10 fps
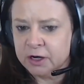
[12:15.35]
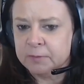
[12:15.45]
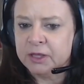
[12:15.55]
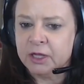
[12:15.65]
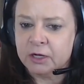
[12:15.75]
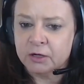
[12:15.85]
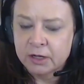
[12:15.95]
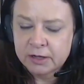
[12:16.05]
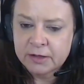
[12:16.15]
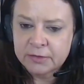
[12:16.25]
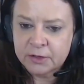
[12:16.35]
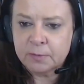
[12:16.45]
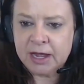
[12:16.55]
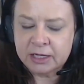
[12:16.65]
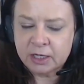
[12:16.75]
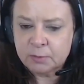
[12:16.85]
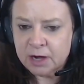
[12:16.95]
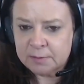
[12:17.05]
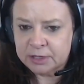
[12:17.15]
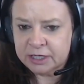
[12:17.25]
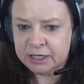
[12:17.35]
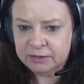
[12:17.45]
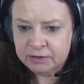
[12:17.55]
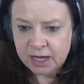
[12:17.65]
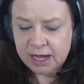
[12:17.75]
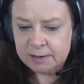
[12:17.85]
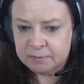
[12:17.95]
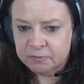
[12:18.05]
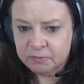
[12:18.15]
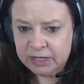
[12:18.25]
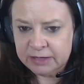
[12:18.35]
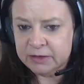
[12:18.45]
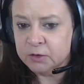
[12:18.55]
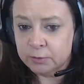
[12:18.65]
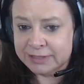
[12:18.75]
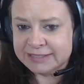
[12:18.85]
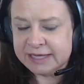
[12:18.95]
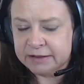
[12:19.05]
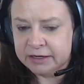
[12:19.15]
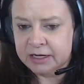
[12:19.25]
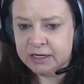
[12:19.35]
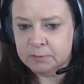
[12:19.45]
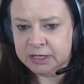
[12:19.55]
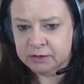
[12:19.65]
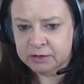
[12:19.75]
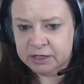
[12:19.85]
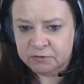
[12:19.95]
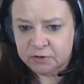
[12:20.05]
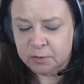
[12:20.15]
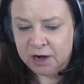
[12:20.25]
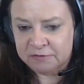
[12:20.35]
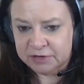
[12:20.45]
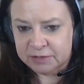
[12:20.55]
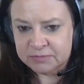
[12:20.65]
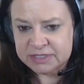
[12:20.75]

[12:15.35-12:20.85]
I mean, they're buying a property and then they're reselling it immediately for a profit.